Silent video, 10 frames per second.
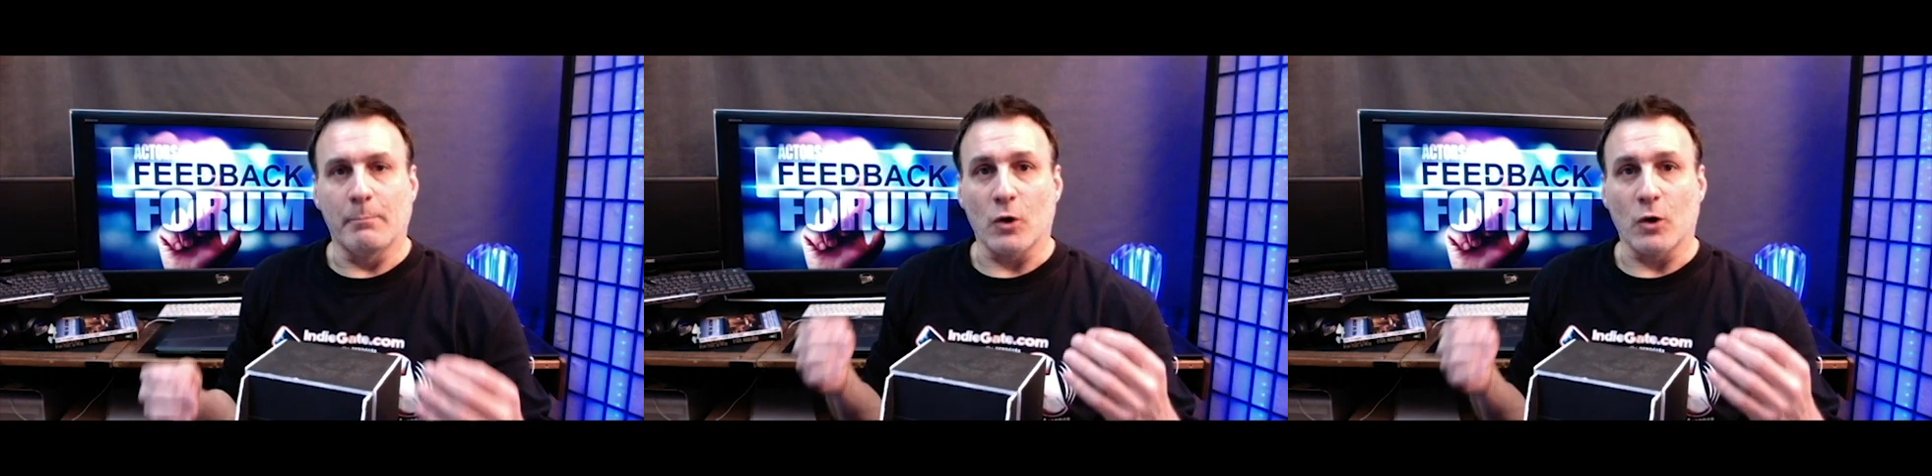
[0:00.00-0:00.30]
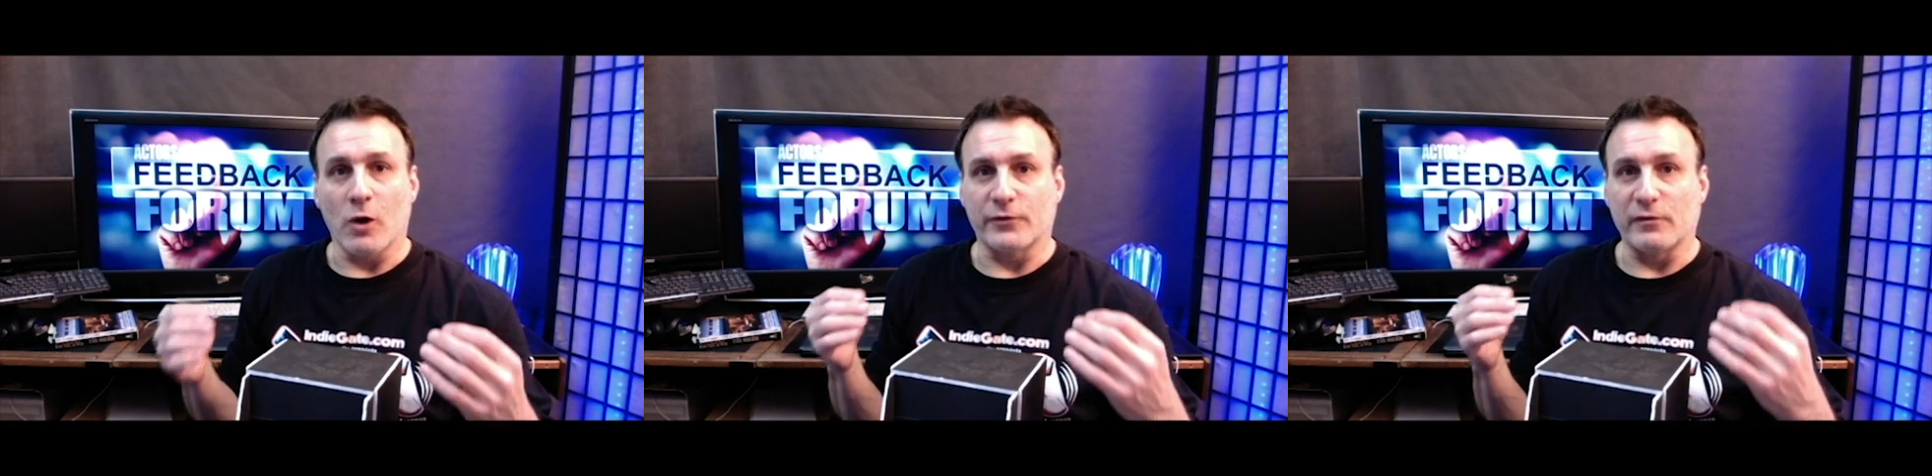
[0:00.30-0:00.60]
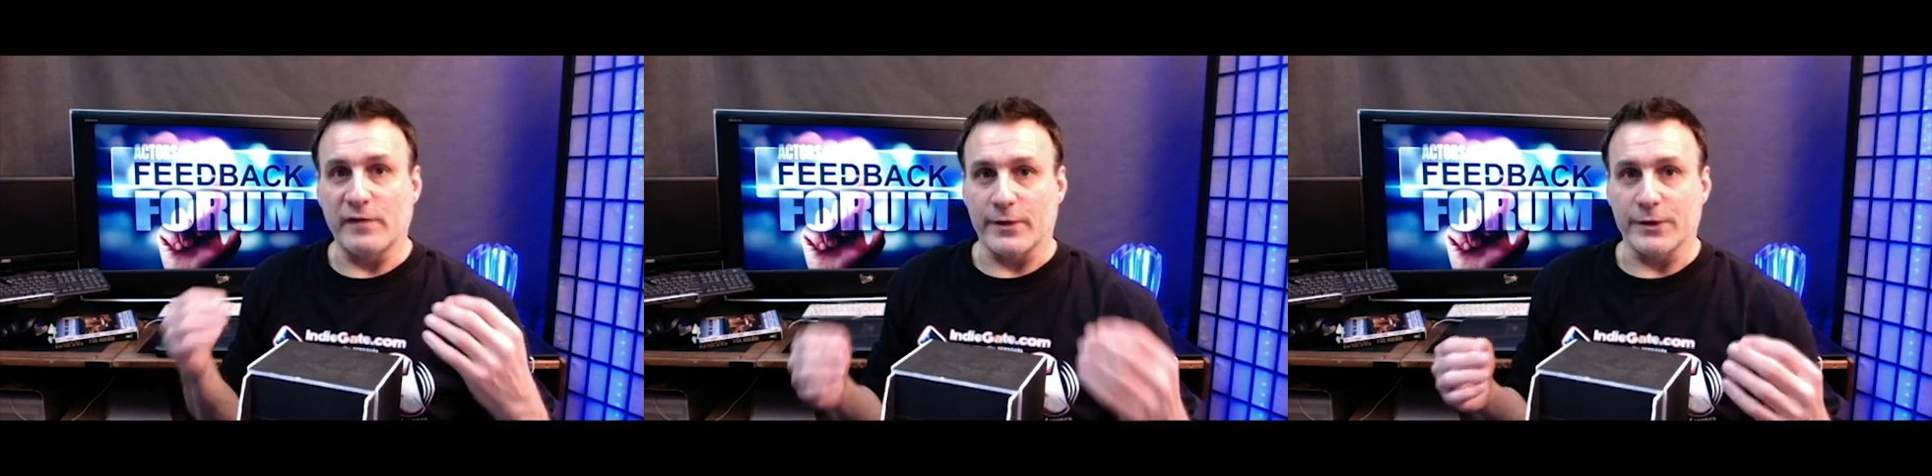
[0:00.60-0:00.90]
but also
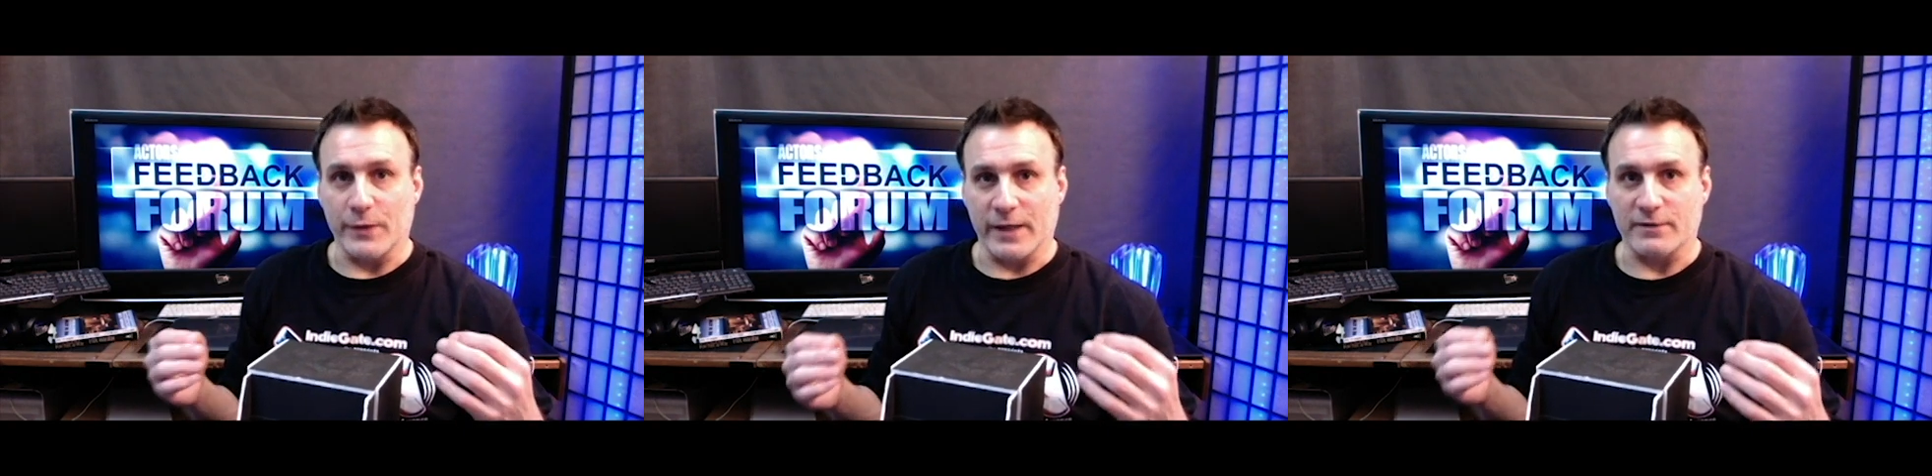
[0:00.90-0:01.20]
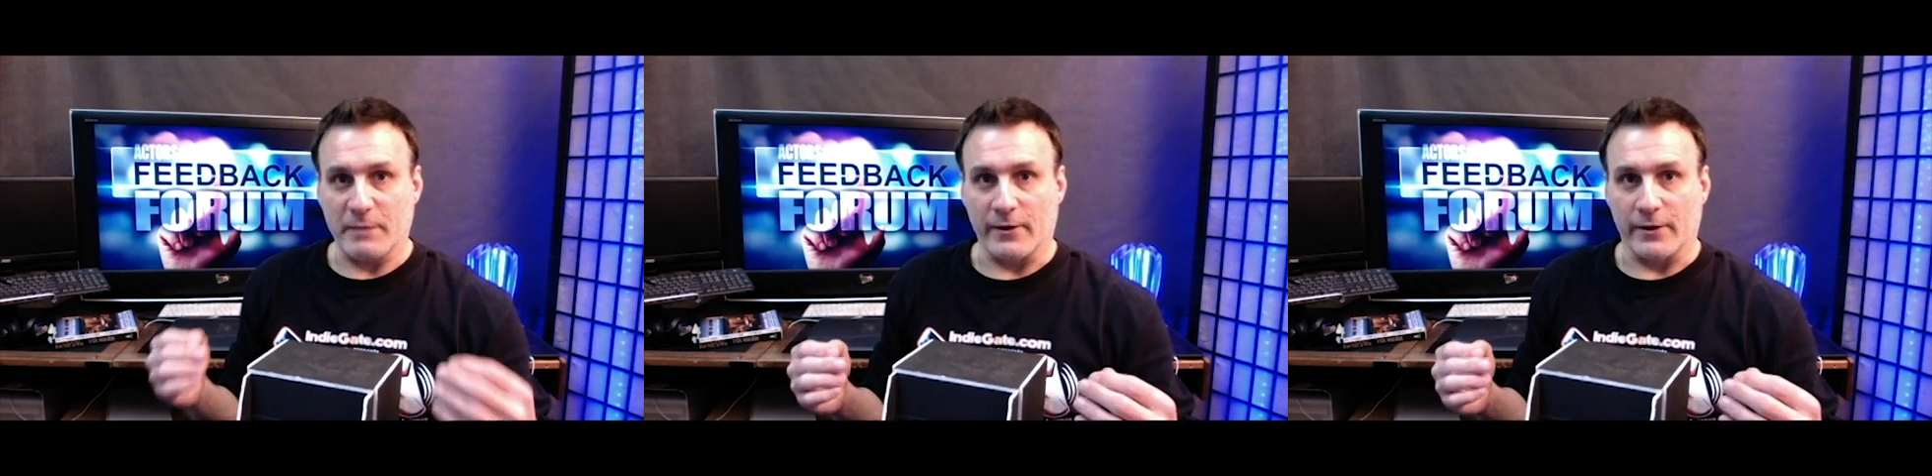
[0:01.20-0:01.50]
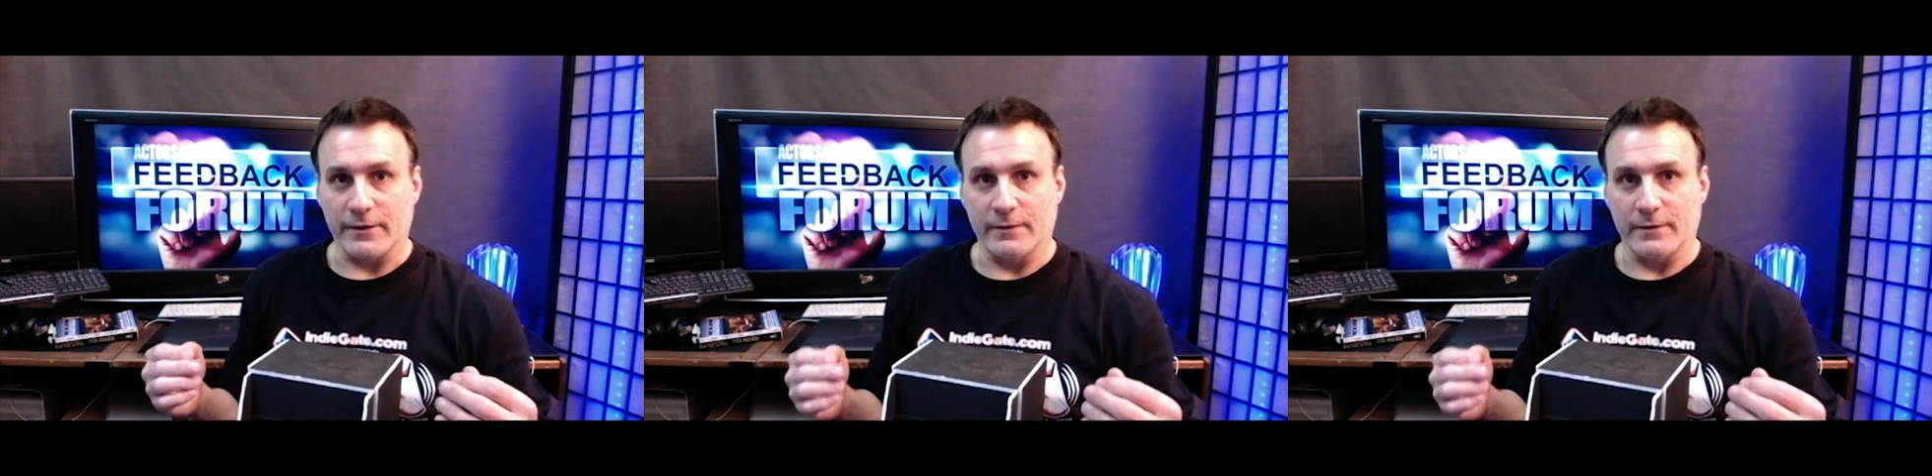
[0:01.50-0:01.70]
very transparent.